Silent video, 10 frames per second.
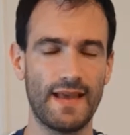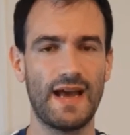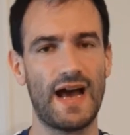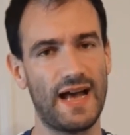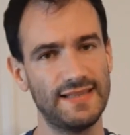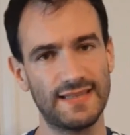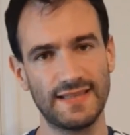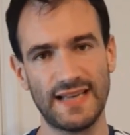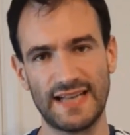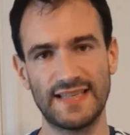And
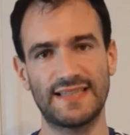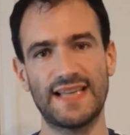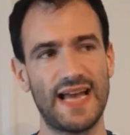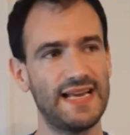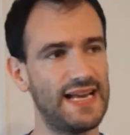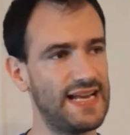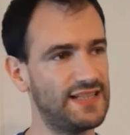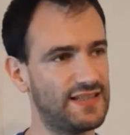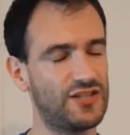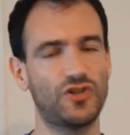as I say, it
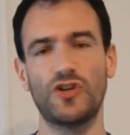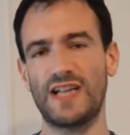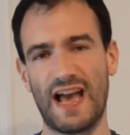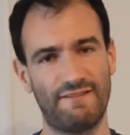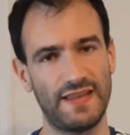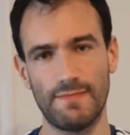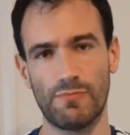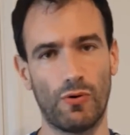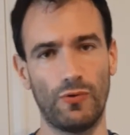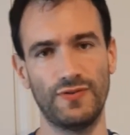shouldn't have the
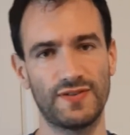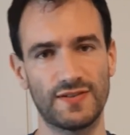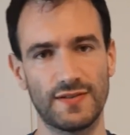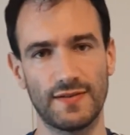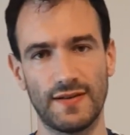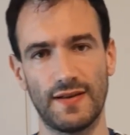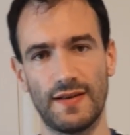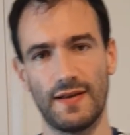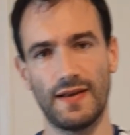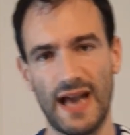importance,
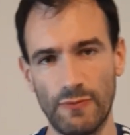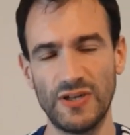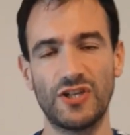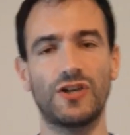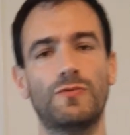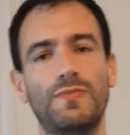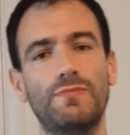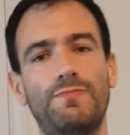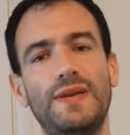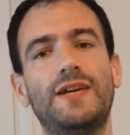and we should
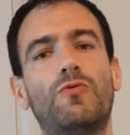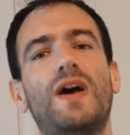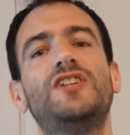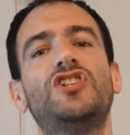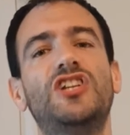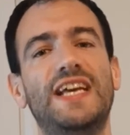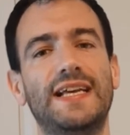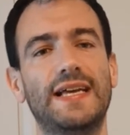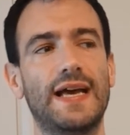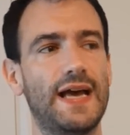be questioning